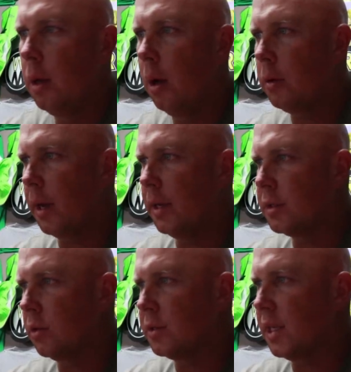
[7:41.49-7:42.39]
Okay,
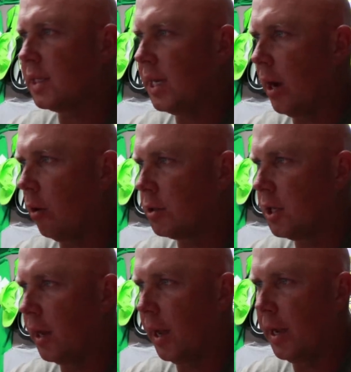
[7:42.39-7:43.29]
so 6 hours
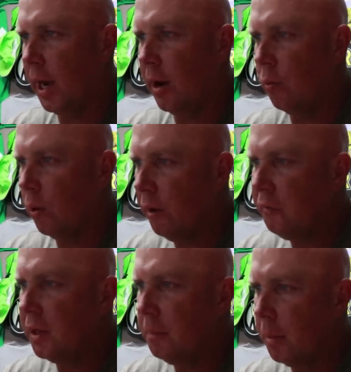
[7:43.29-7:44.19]
today, I
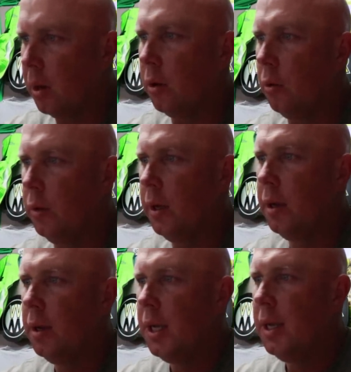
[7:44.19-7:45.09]
roughly mowed
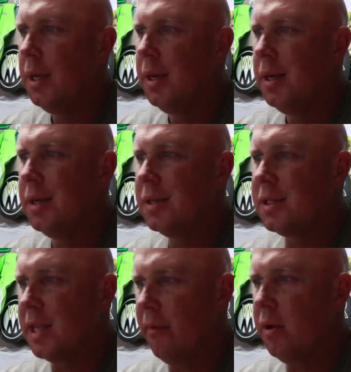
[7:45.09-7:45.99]

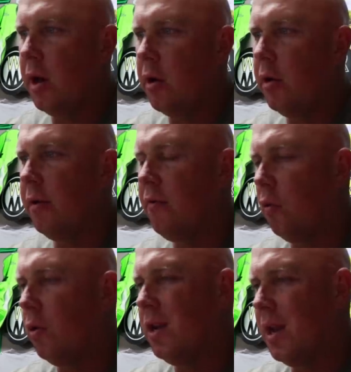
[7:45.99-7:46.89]

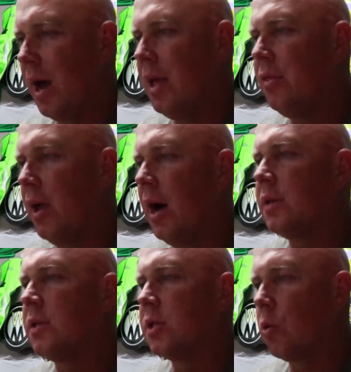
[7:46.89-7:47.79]

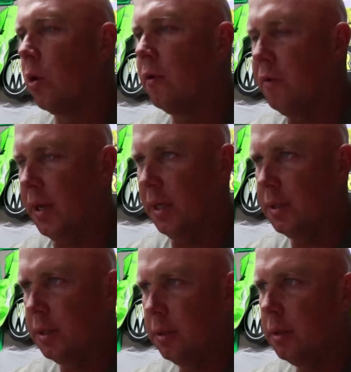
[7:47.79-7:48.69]
749,000 square
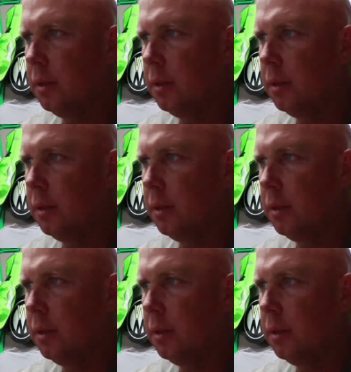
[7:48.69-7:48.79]
feet.